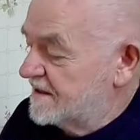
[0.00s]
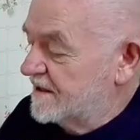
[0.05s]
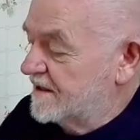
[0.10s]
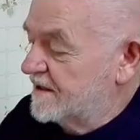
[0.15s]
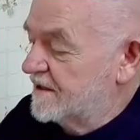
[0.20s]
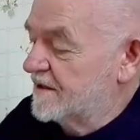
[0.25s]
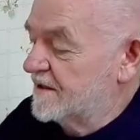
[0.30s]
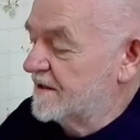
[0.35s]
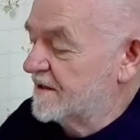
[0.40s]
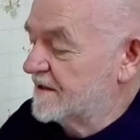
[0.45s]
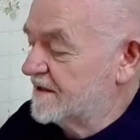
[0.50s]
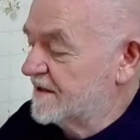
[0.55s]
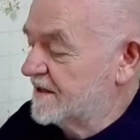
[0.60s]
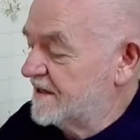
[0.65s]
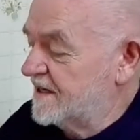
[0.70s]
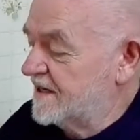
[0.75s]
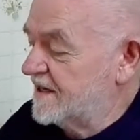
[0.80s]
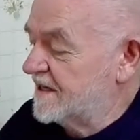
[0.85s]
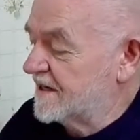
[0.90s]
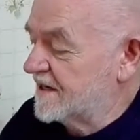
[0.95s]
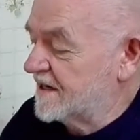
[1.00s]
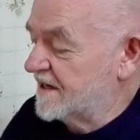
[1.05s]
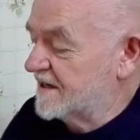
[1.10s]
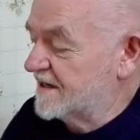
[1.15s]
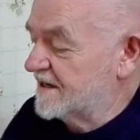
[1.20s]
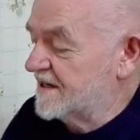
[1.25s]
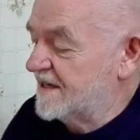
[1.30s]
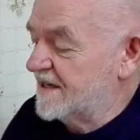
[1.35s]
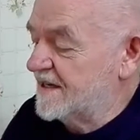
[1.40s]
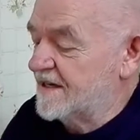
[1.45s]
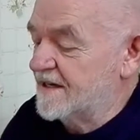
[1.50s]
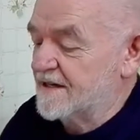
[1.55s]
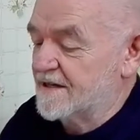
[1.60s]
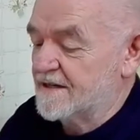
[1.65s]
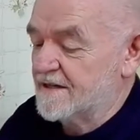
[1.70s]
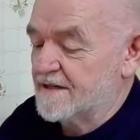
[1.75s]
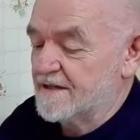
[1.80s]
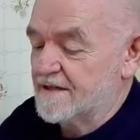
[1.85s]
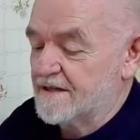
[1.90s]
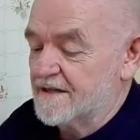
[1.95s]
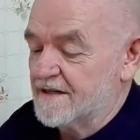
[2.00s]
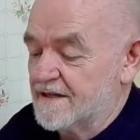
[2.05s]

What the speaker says: or here,